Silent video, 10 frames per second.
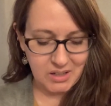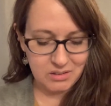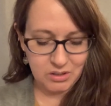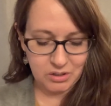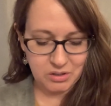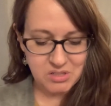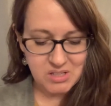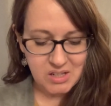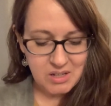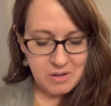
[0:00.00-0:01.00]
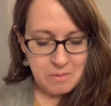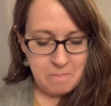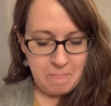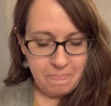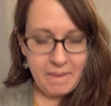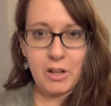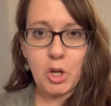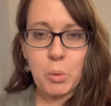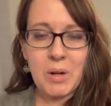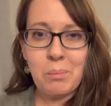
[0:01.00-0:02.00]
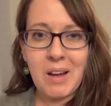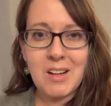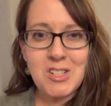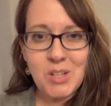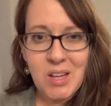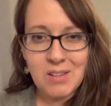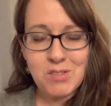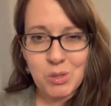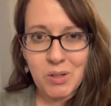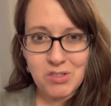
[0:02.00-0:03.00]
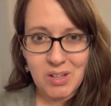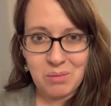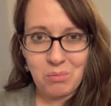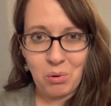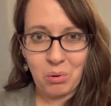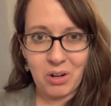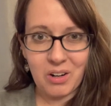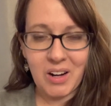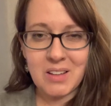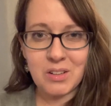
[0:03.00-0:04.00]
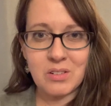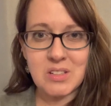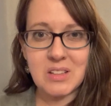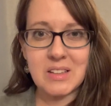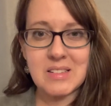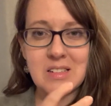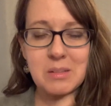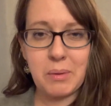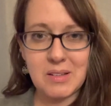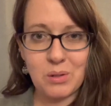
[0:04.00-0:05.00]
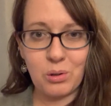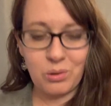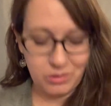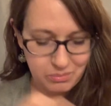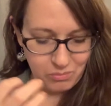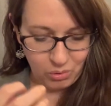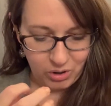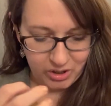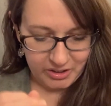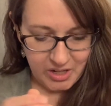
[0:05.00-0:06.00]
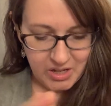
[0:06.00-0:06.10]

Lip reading: I learned how to open up my intuition more. I learned to listen to my soul more.